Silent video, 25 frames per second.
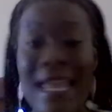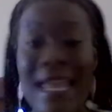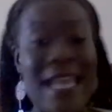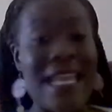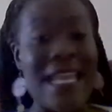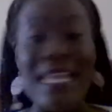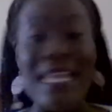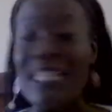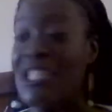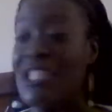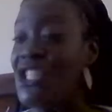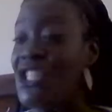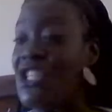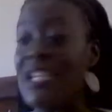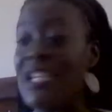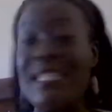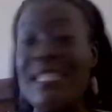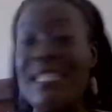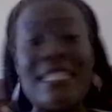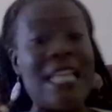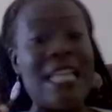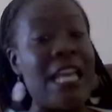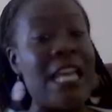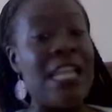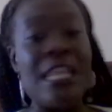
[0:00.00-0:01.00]
It's just
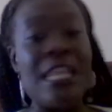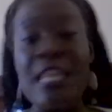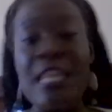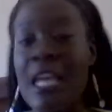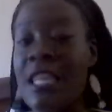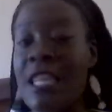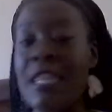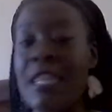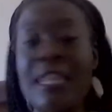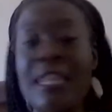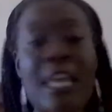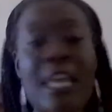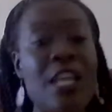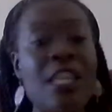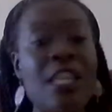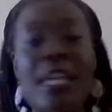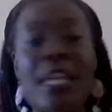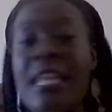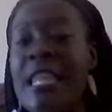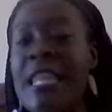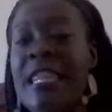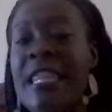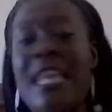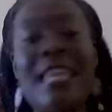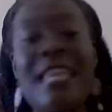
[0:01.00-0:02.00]

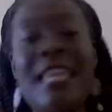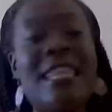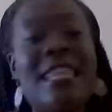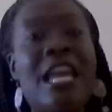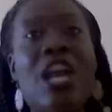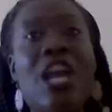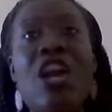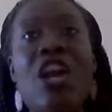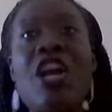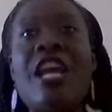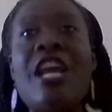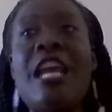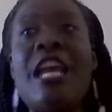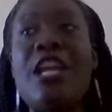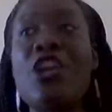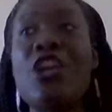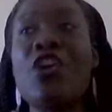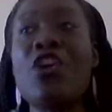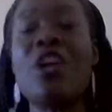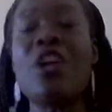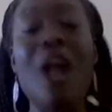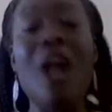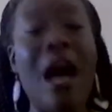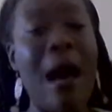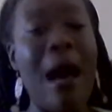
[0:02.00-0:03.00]
their
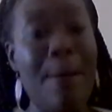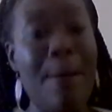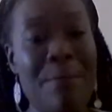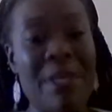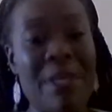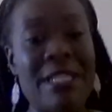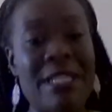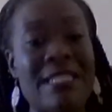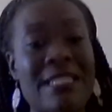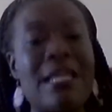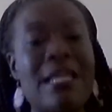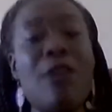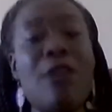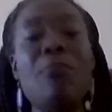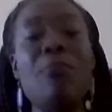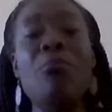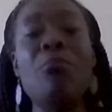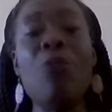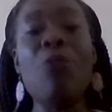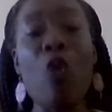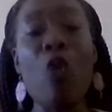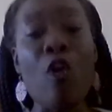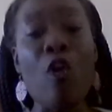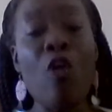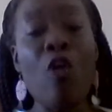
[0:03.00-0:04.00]
inner compass, their
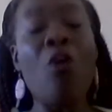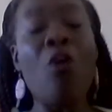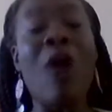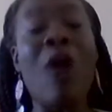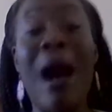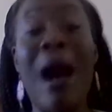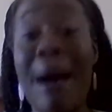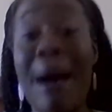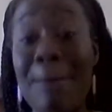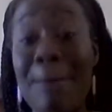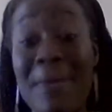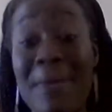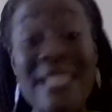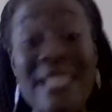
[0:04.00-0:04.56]
moral compass